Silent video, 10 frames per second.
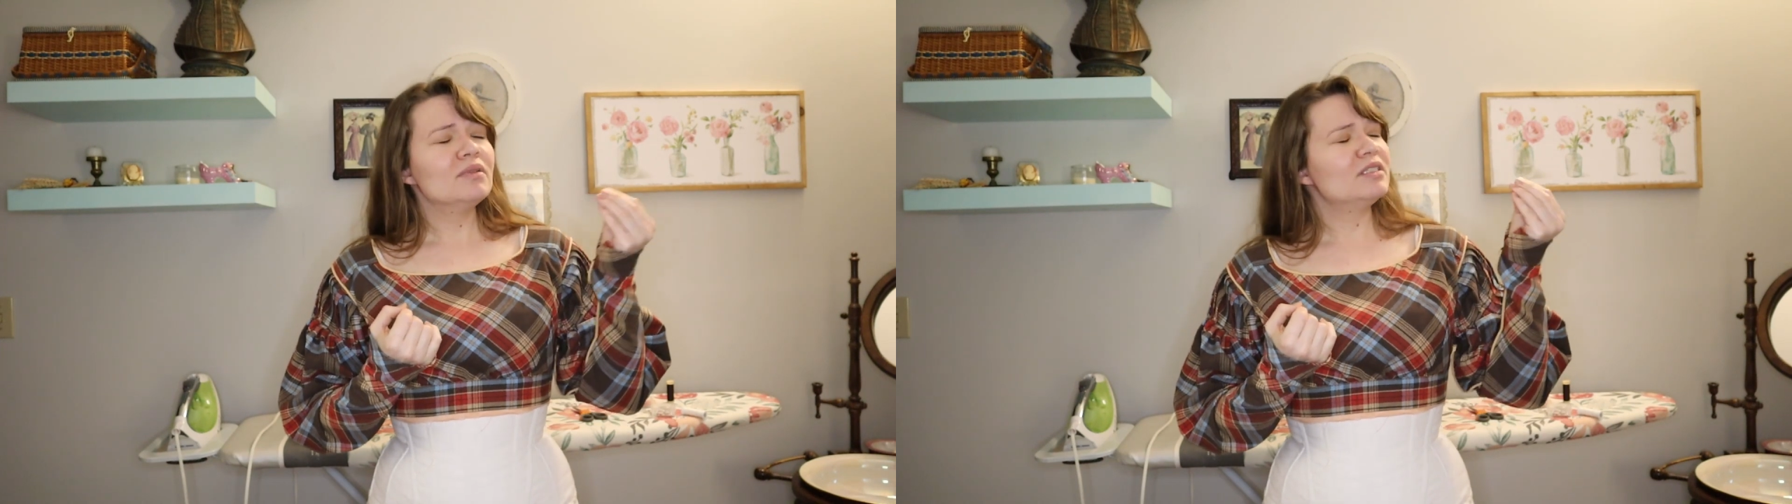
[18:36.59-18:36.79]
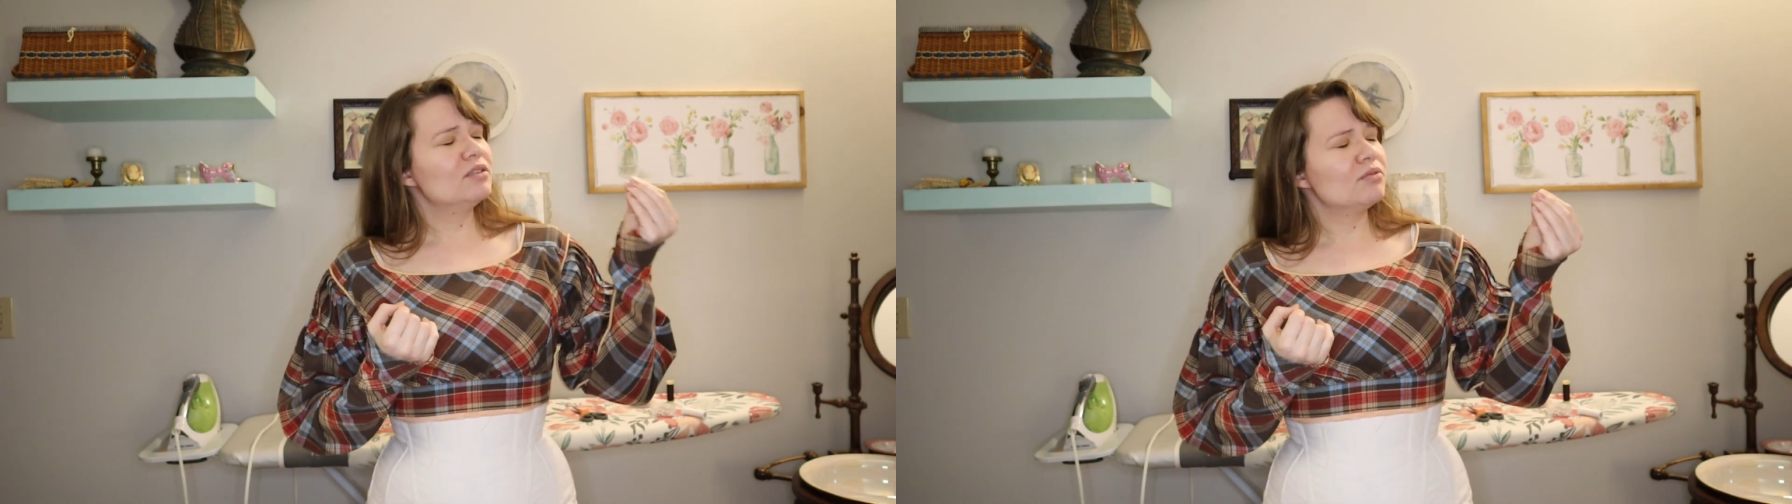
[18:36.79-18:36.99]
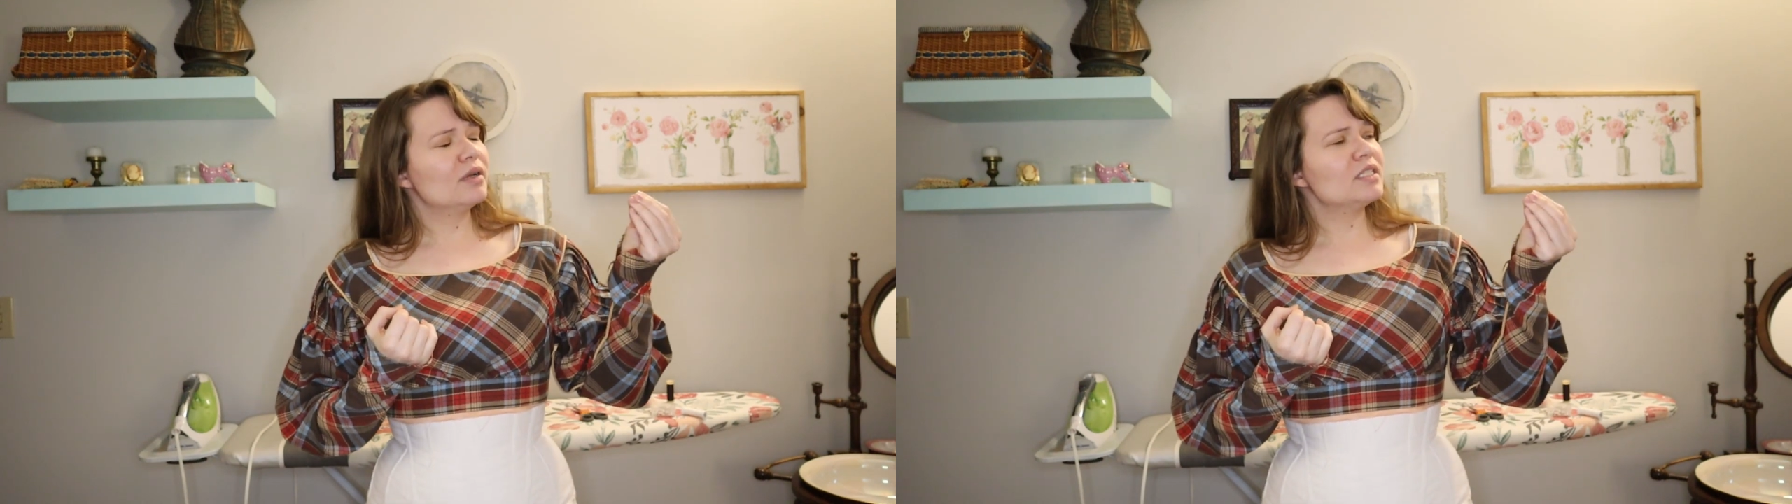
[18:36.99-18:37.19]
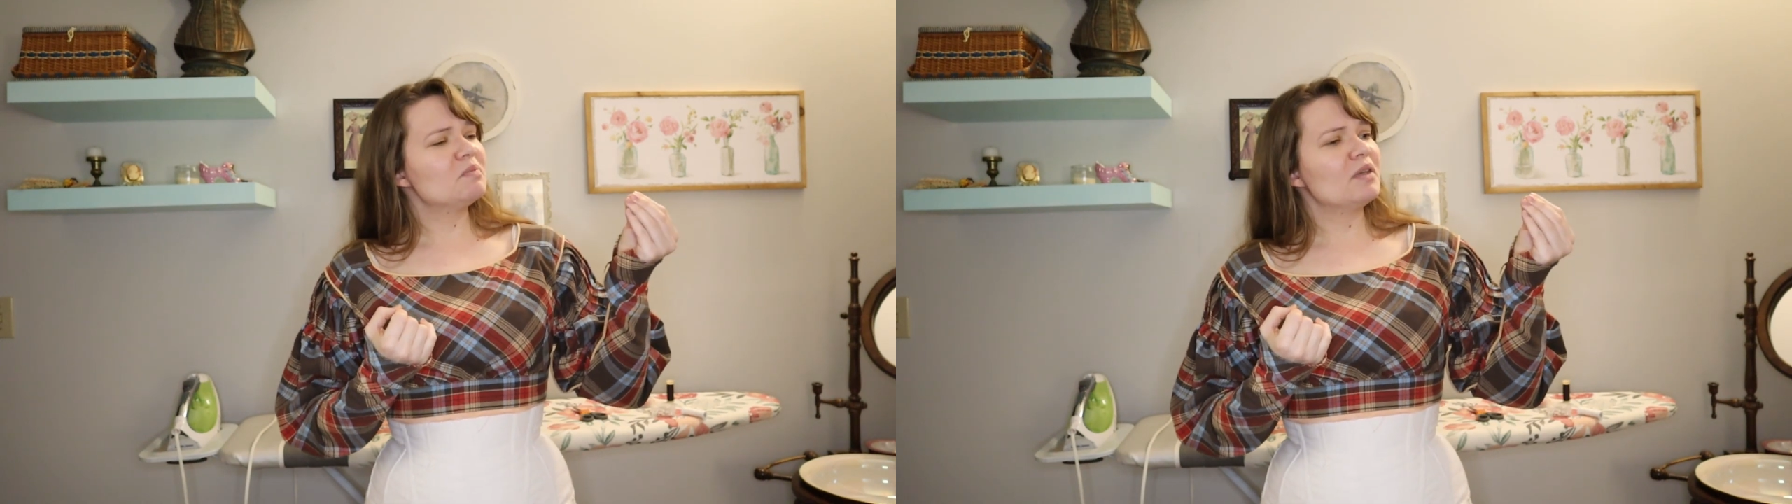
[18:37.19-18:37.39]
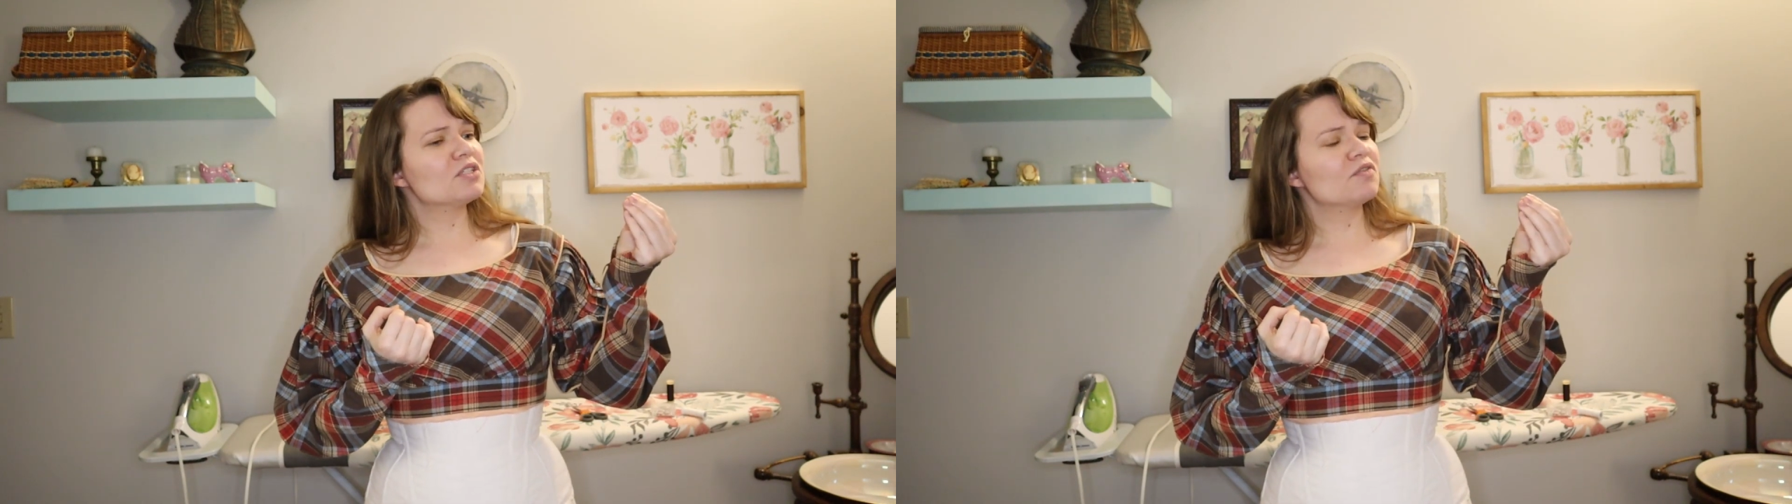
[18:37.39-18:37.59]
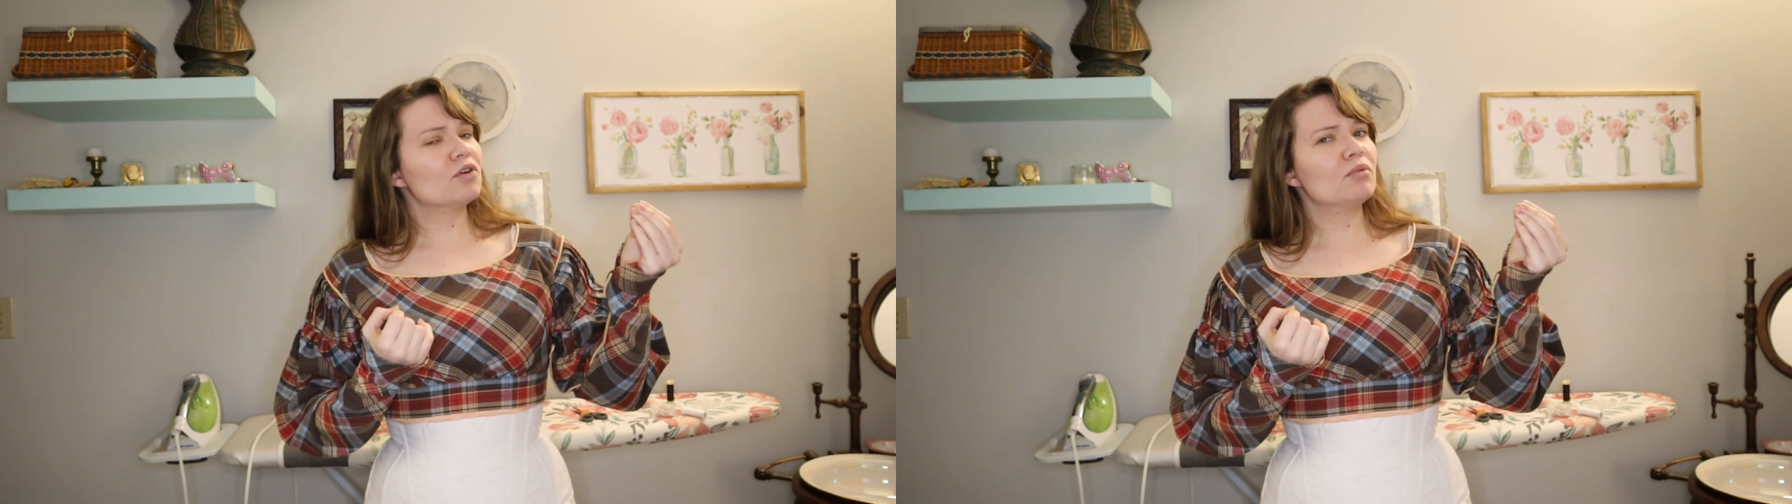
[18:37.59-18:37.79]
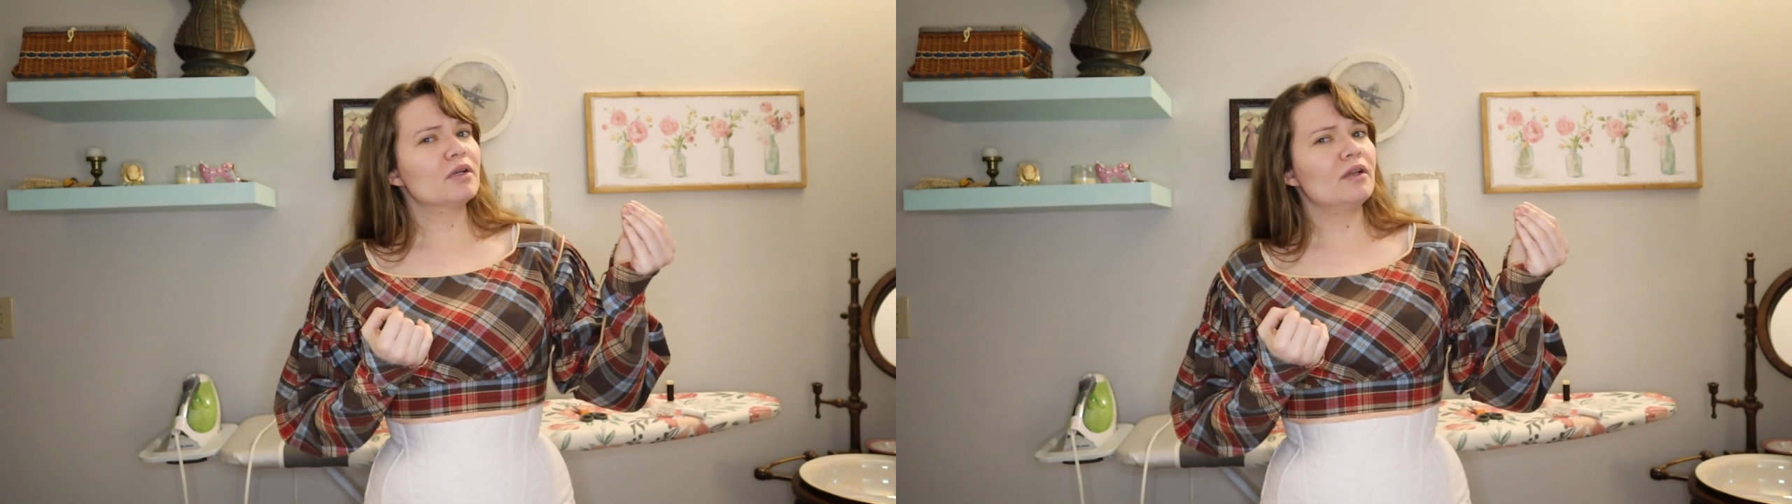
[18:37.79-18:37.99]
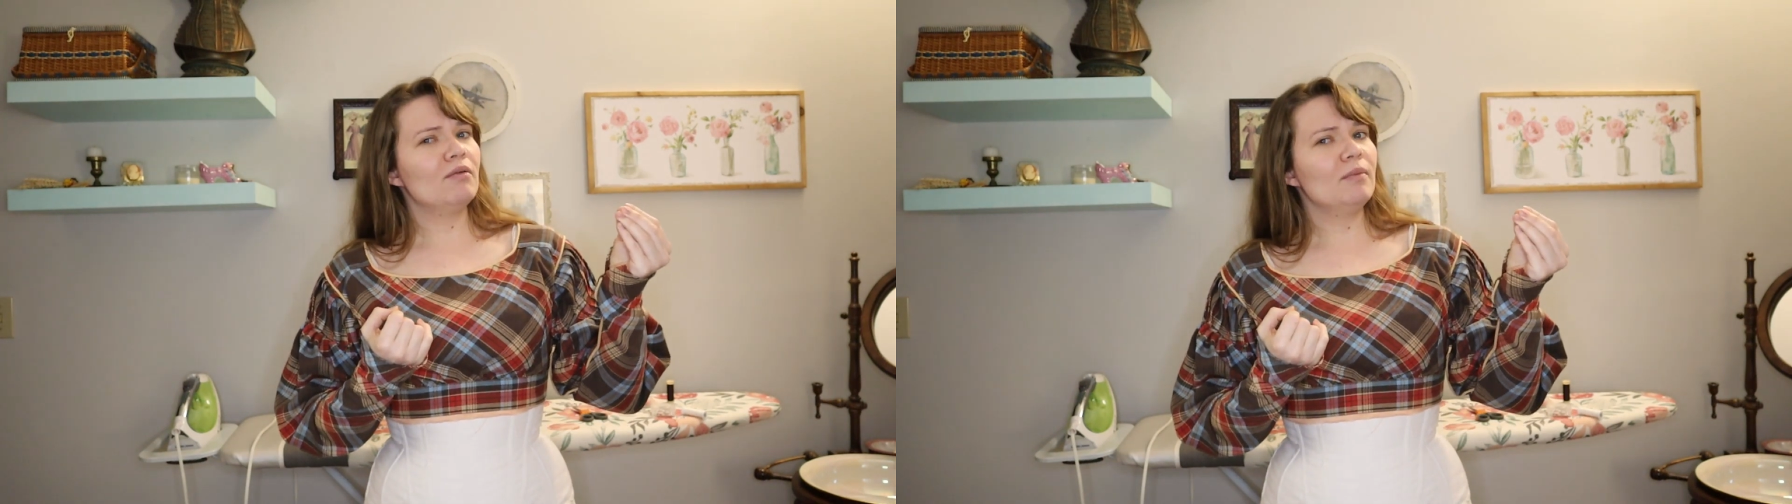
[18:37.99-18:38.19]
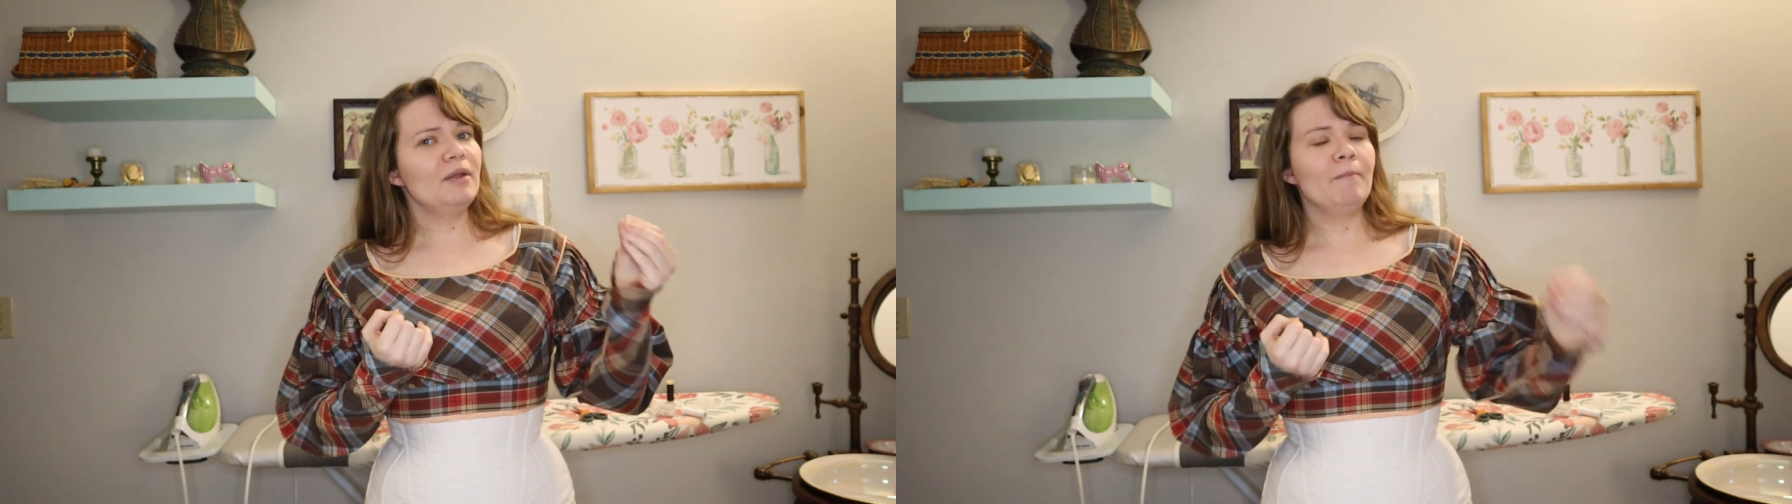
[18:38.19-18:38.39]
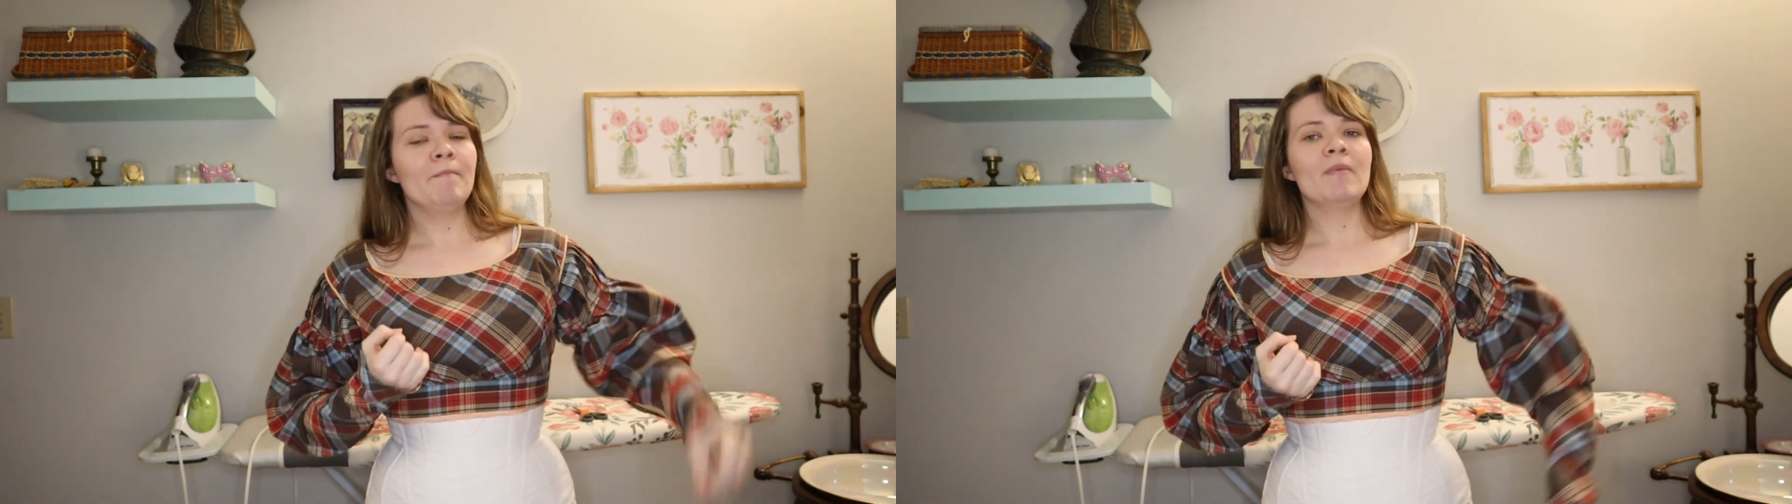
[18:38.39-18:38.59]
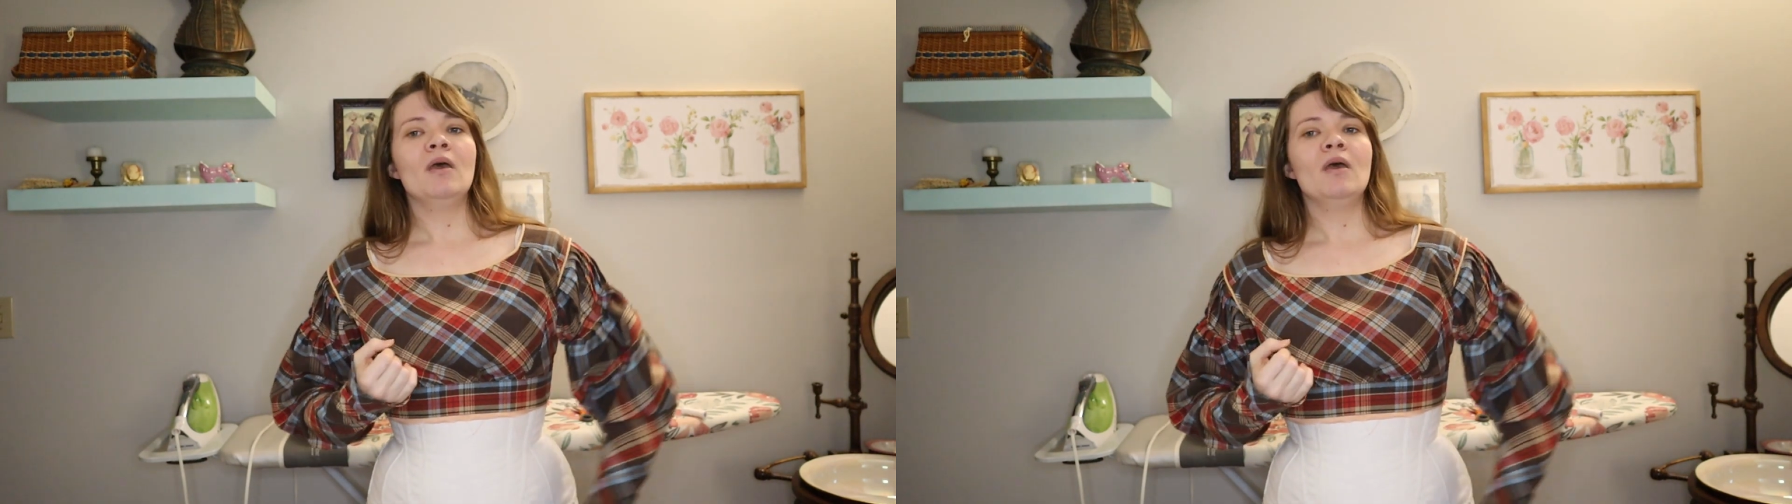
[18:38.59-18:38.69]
is in the right space for a working woman.